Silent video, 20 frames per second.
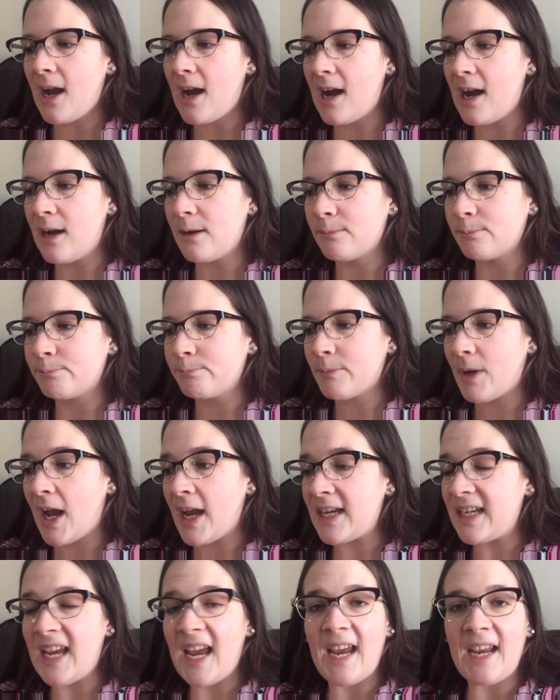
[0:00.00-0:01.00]
um,
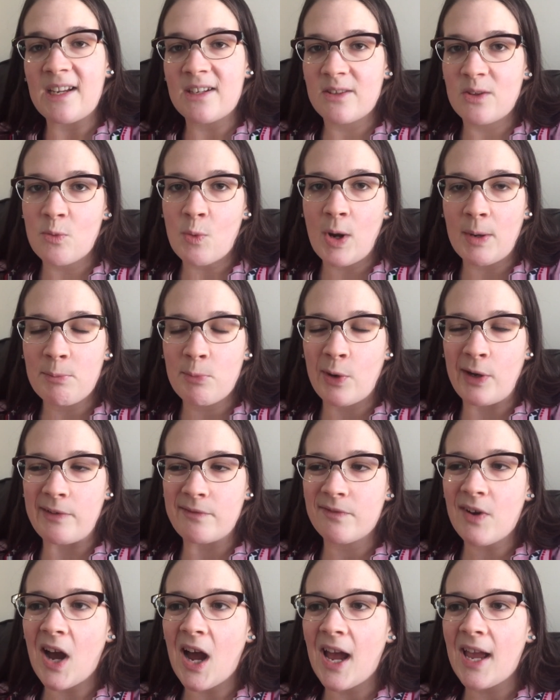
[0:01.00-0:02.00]
I gained the 1.5